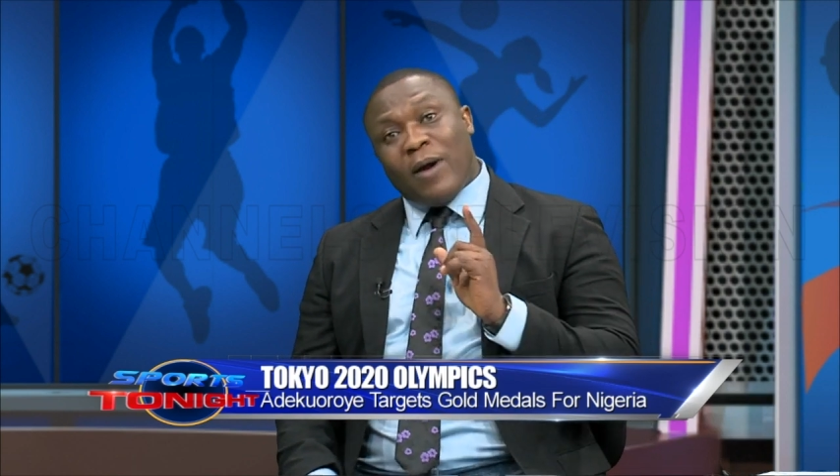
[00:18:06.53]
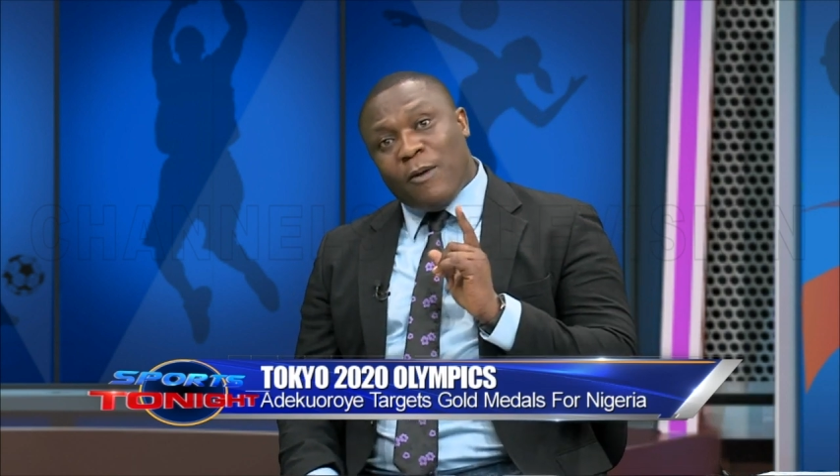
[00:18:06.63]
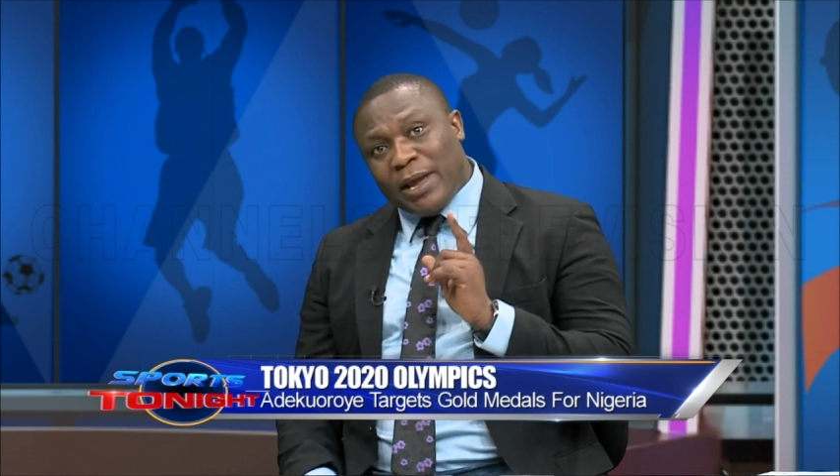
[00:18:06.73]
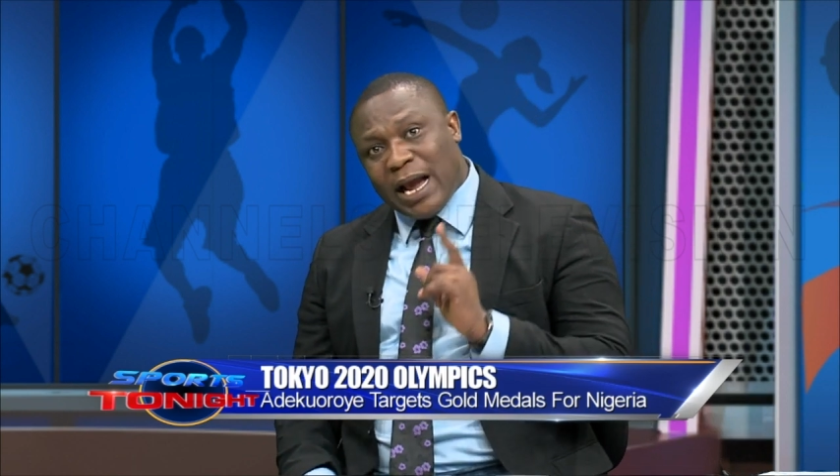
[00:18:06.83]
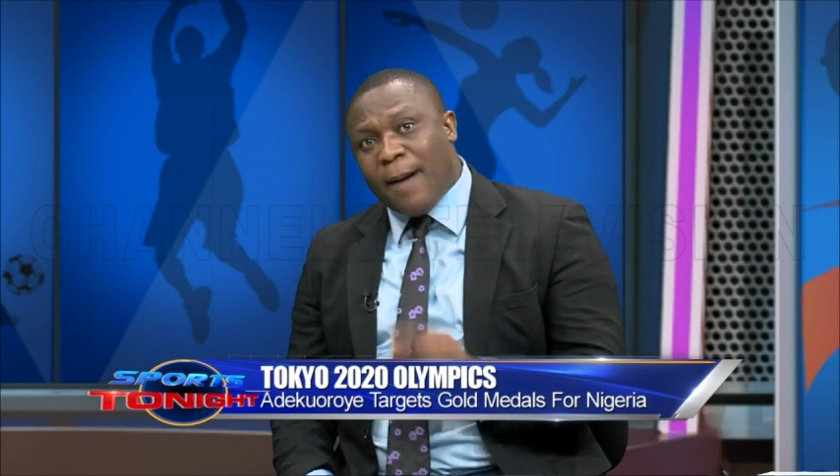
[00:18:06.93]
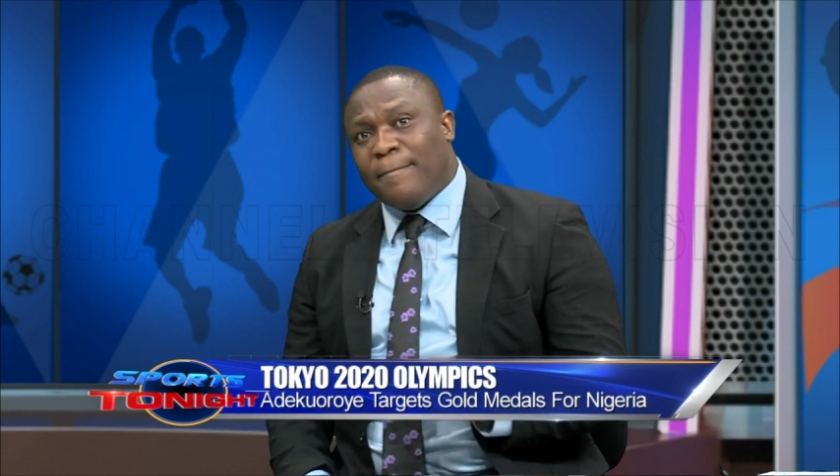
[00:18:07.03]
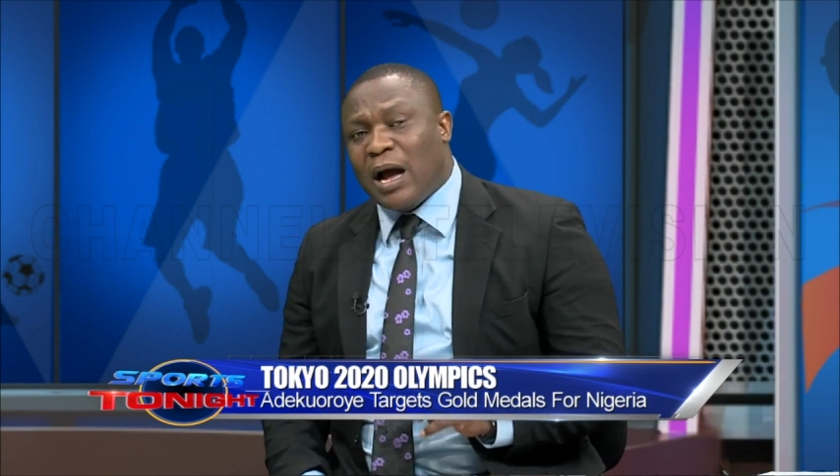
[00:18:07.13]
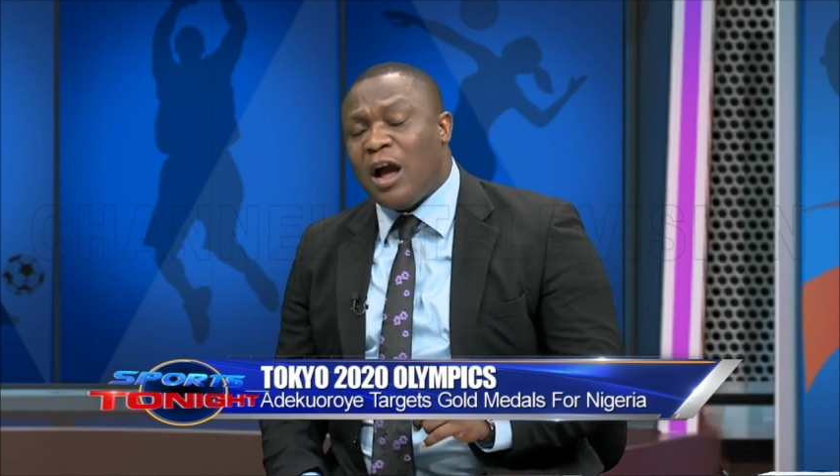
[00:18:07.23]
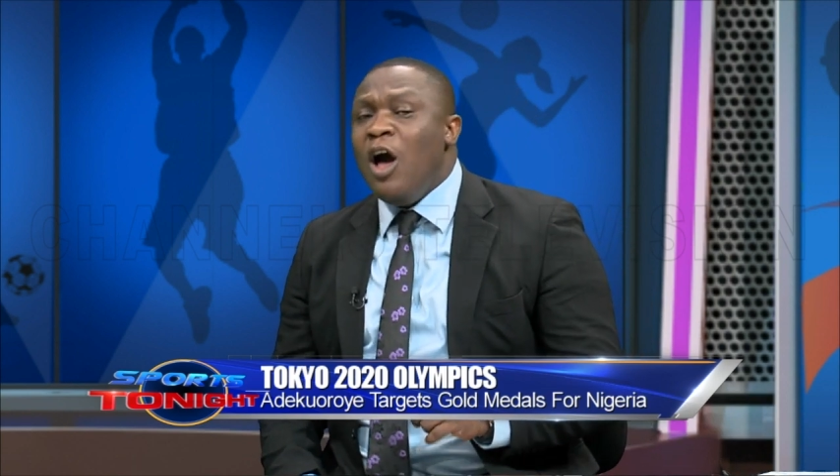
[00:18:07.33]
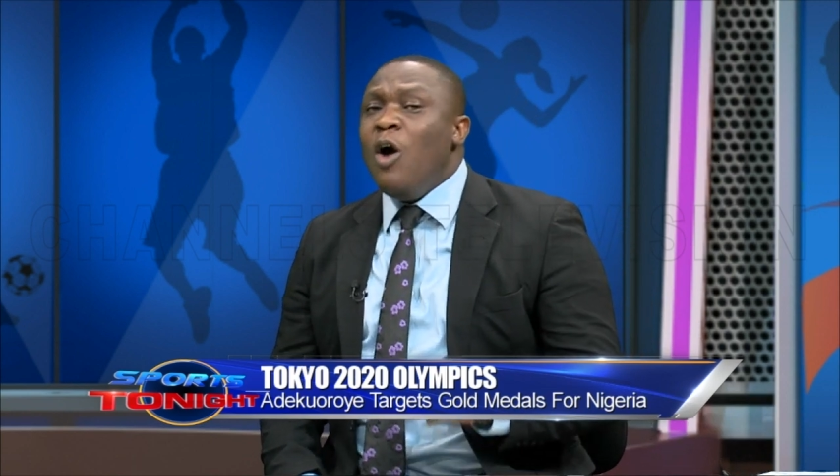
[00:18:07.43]
When we come
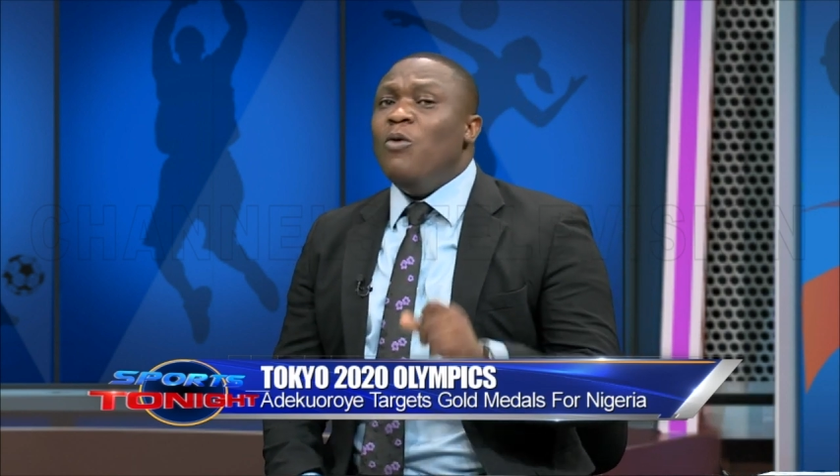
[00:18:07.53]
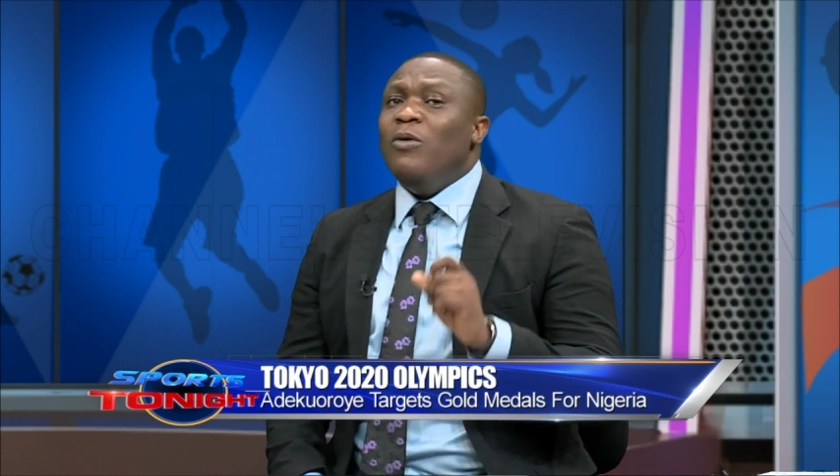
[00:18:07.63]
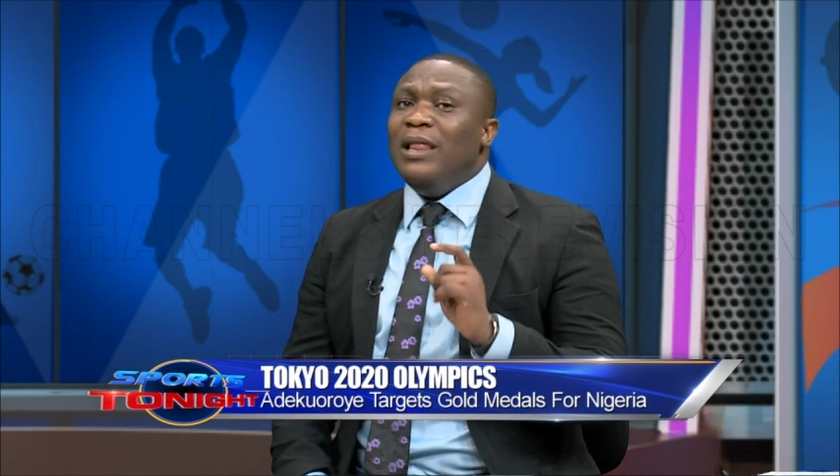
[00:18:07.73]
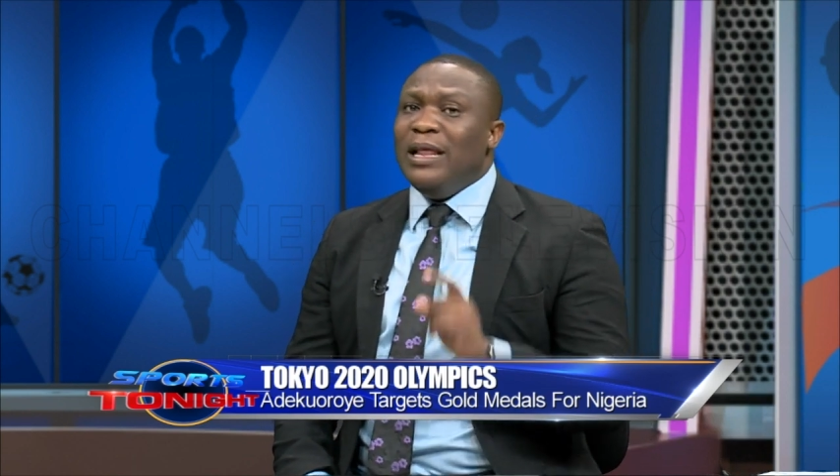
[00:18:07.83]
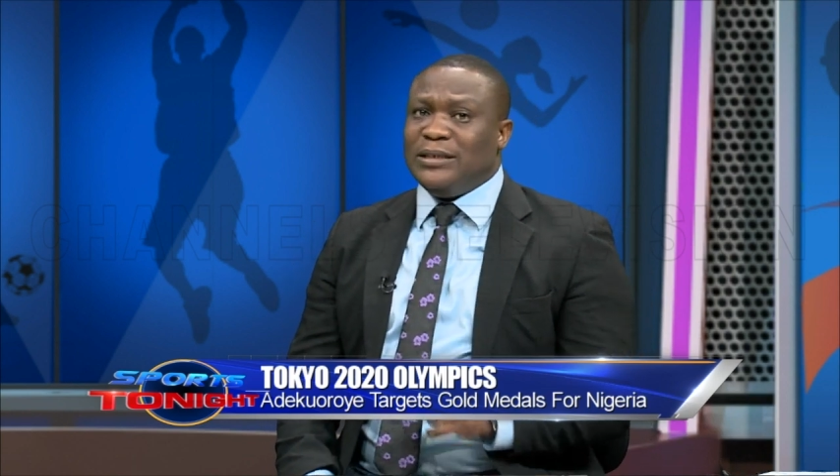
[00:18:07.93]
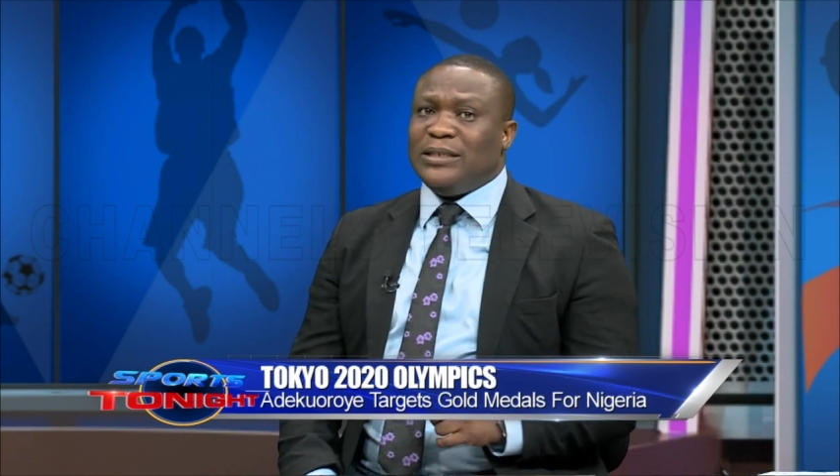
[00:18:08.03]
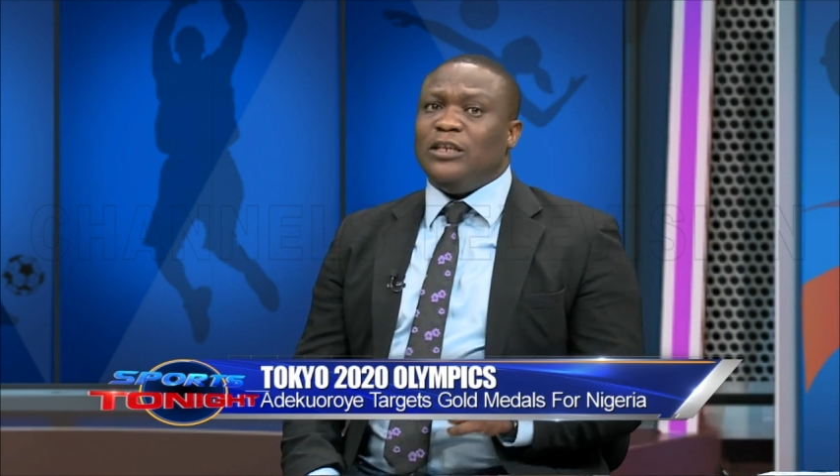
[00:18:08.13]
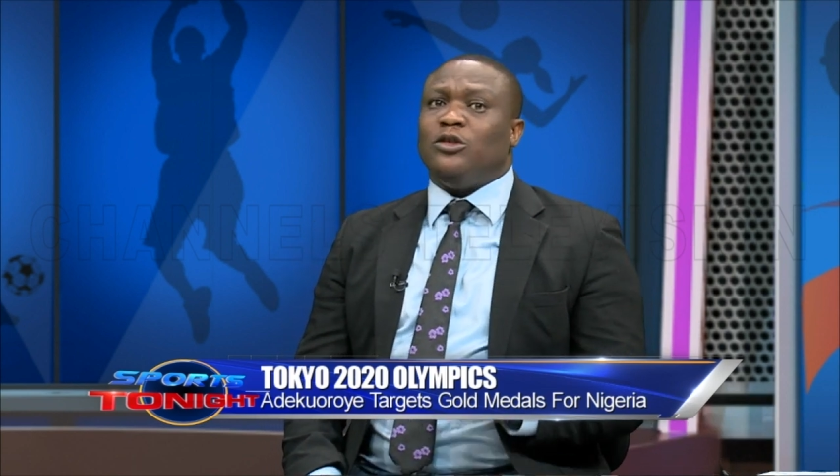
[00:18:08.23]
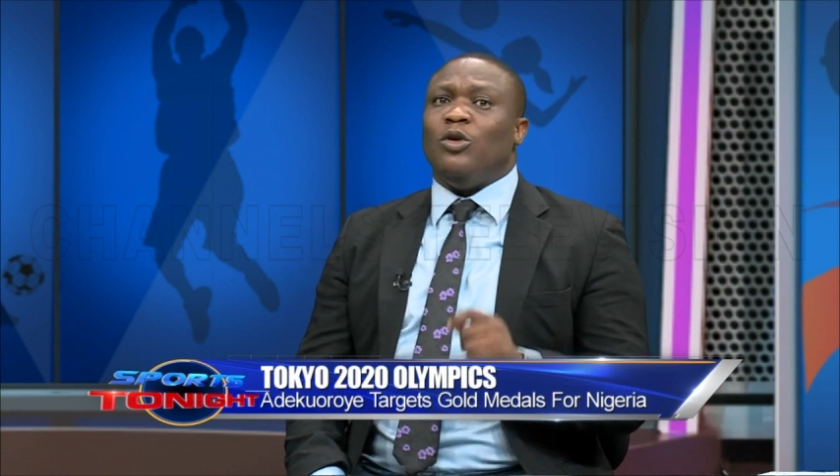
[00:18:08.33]
back, we'll listen